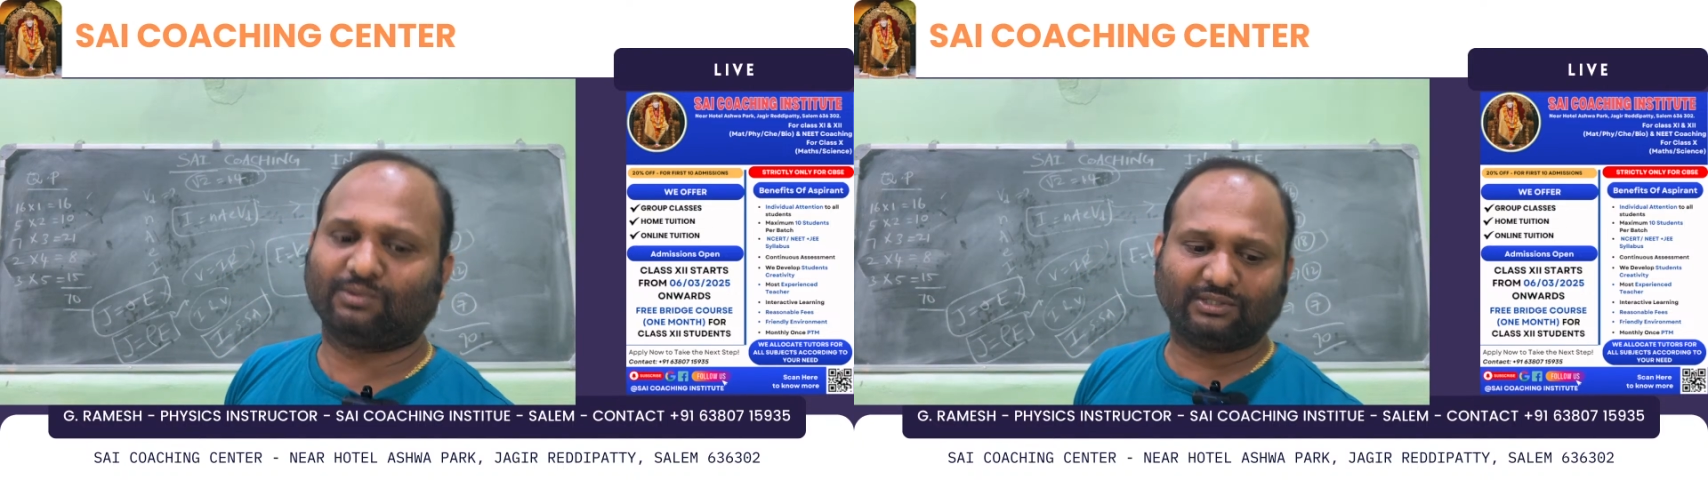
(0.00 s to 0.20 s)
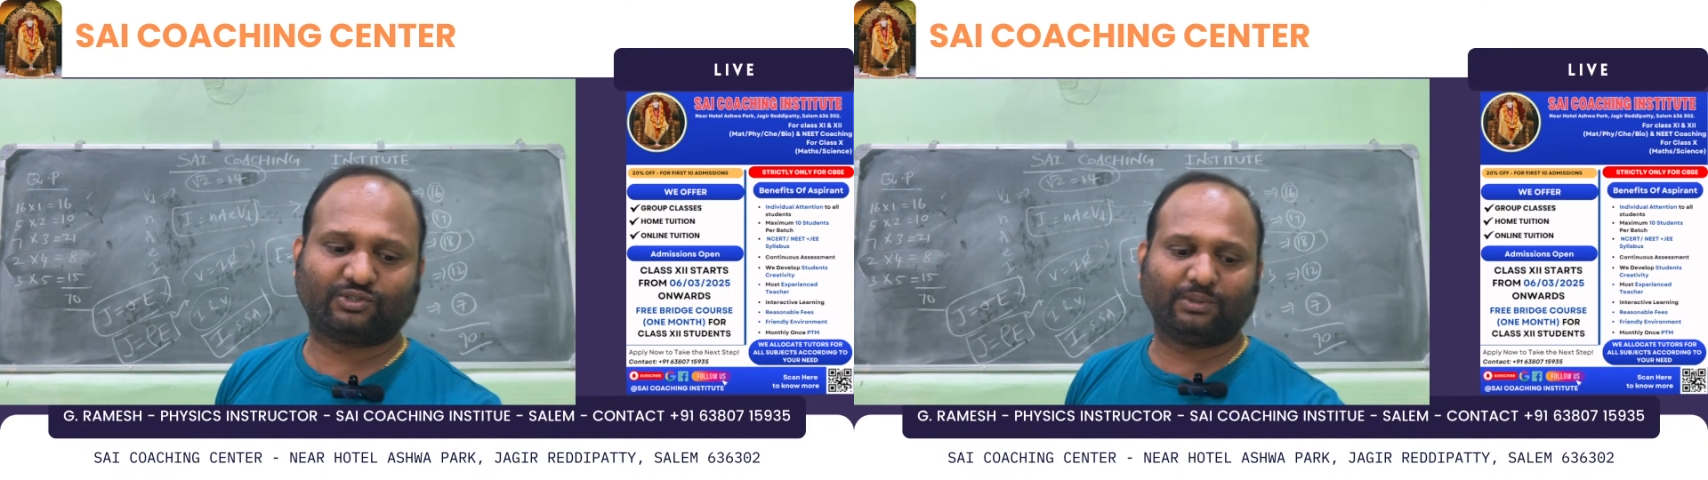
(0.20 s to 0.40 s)

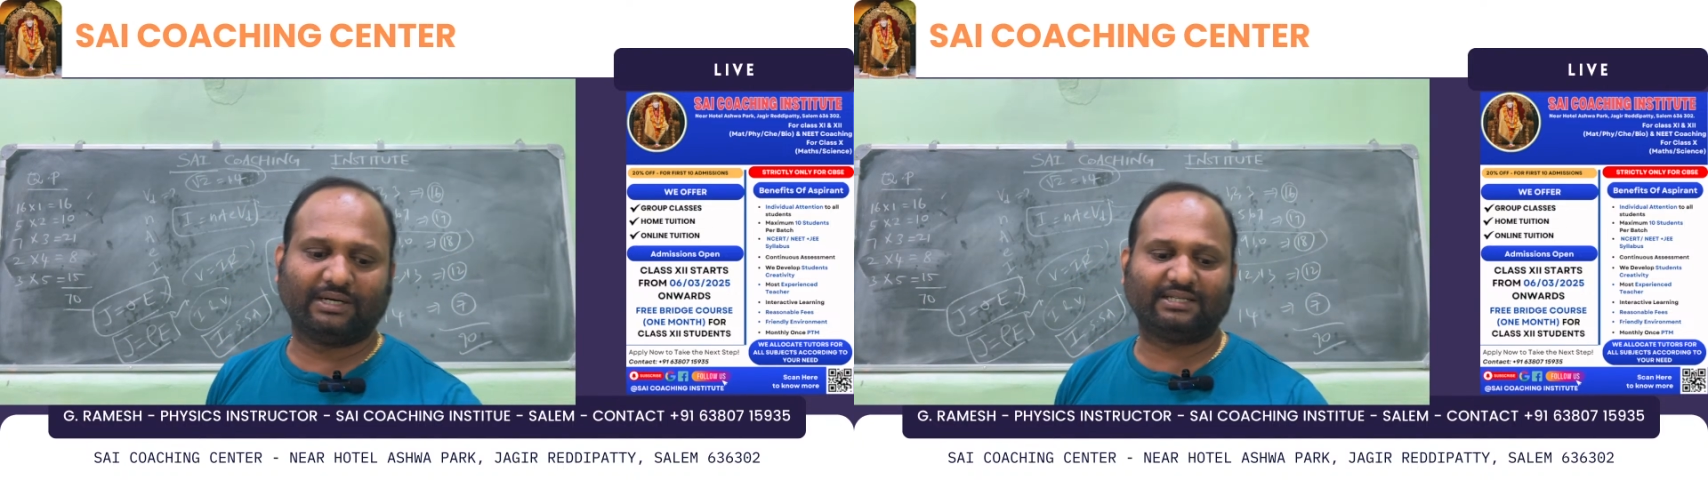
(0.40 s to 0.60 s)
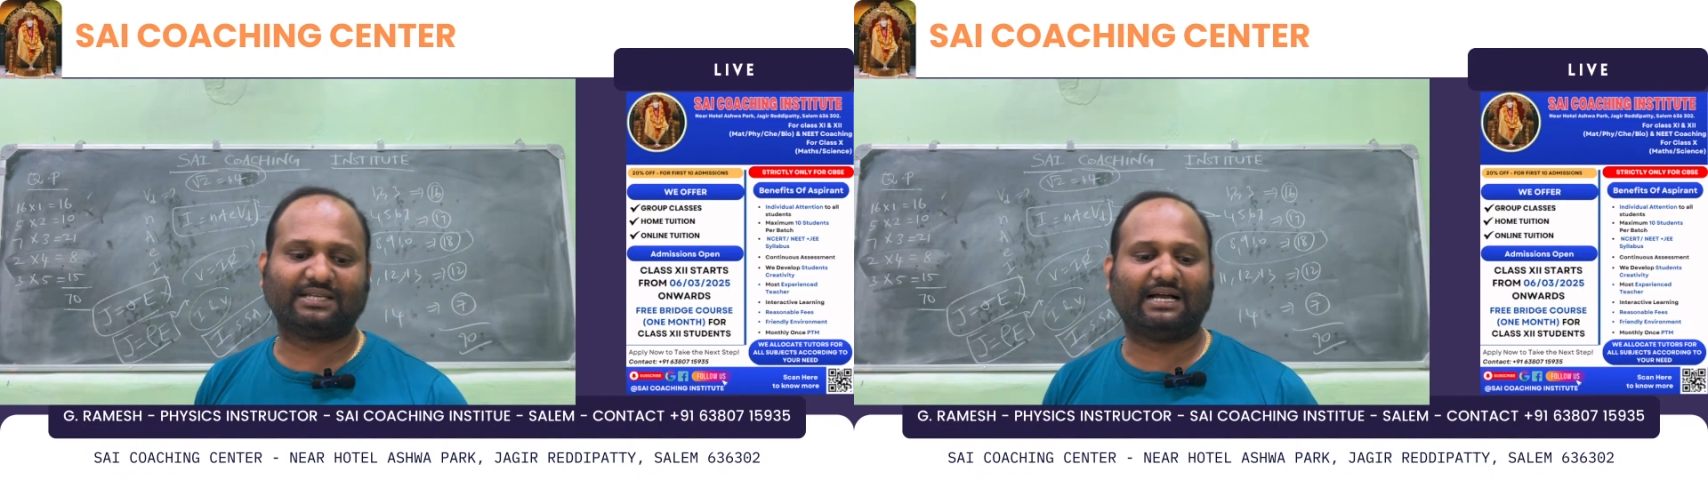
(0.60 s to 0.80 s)
So one
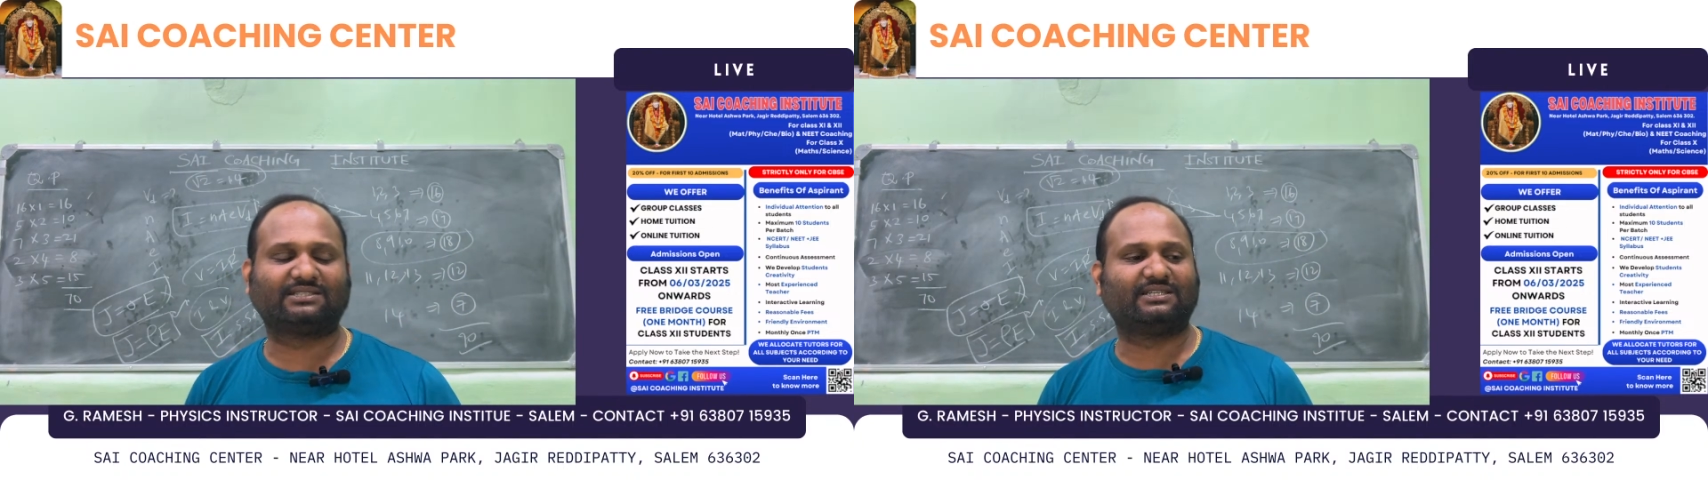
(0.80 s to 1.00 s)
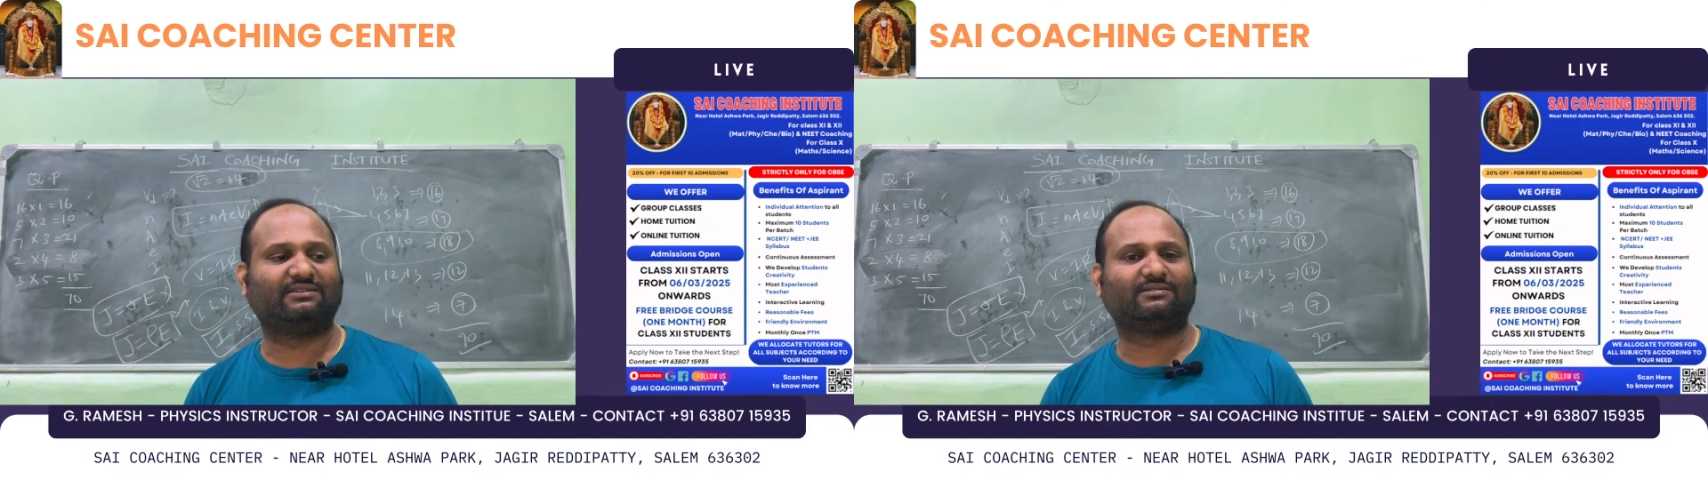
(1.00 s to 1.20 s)
student is
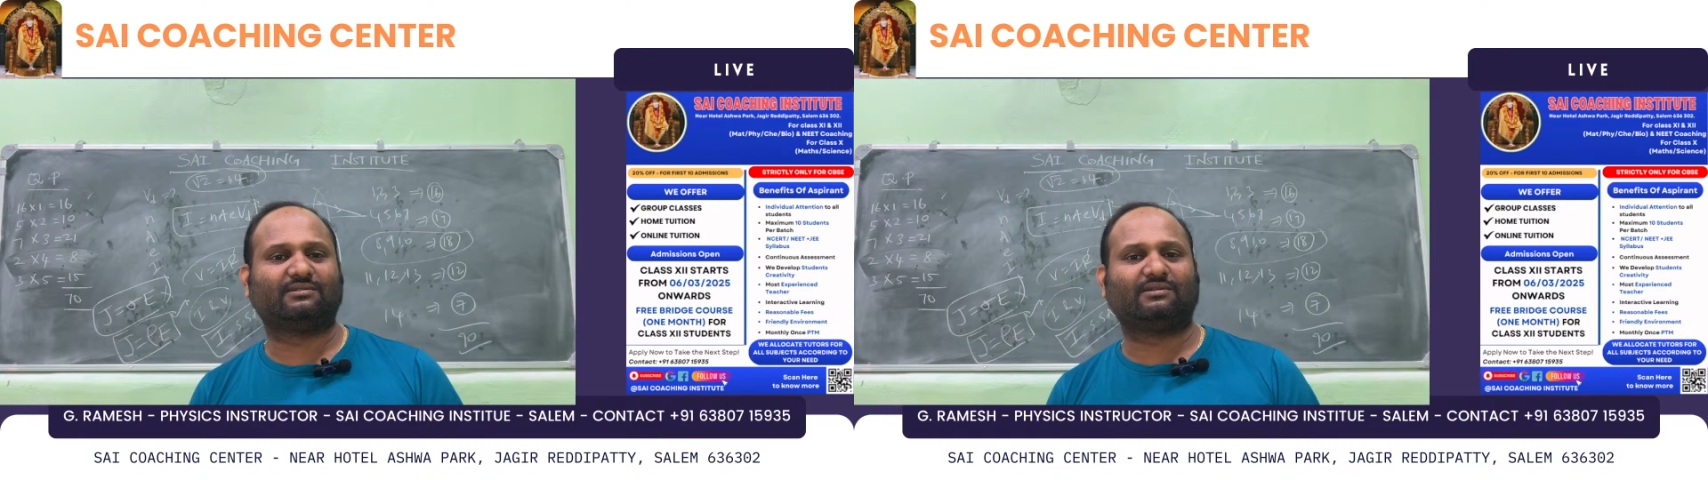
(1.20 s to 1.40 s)
asking.